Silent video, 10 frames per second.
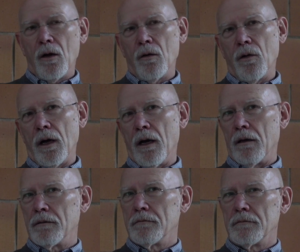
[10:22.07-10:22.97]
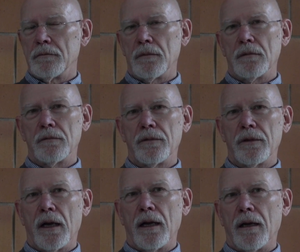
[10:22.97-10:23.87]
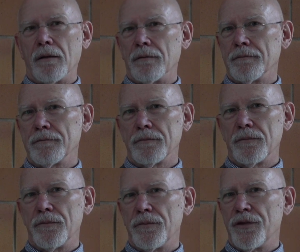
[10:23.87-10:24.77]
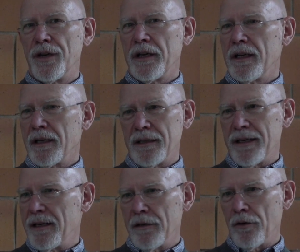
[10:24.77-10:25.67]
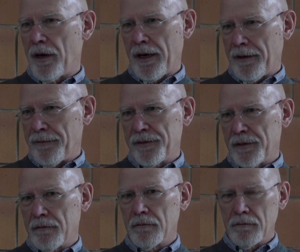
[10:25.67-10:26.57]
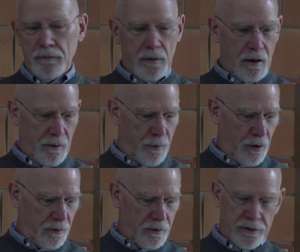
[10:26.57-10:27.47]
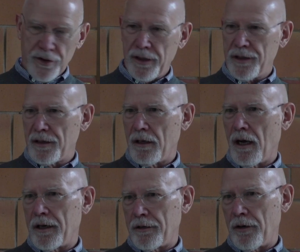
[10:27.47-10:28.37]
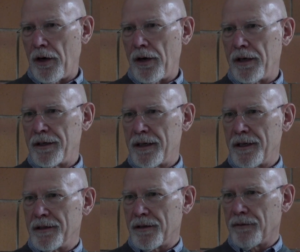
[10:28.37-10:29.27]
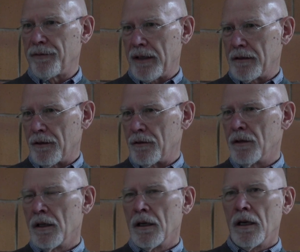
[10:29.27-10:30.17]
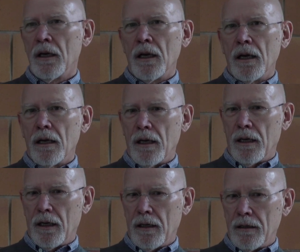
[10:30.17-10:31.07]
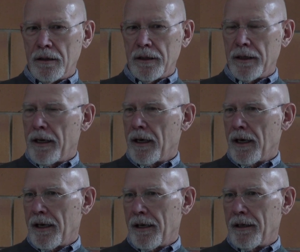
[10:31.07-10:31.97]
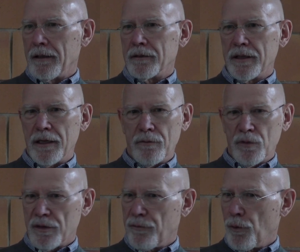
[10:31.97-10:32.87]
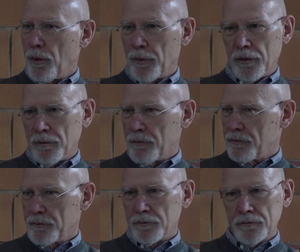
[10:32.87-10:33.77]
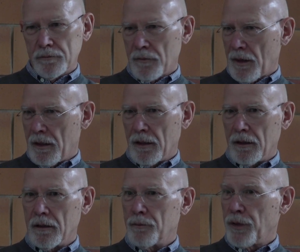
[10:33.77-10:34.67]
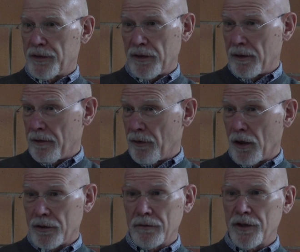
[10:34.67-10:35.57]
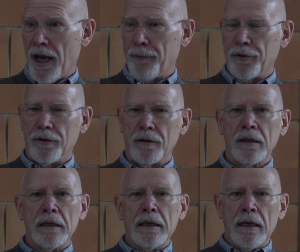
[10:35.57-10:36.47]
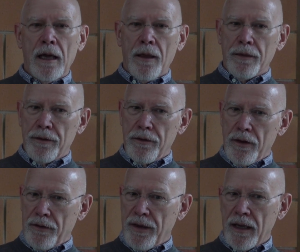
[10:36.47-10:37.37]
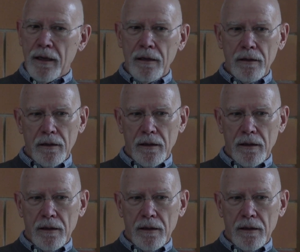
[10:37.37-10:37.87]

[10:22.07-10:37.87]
Well, Ginny and Dean Graves are both, Ginny's an honorary and Dean's a fellow in AIA, and Dean was a former president of our chapter. They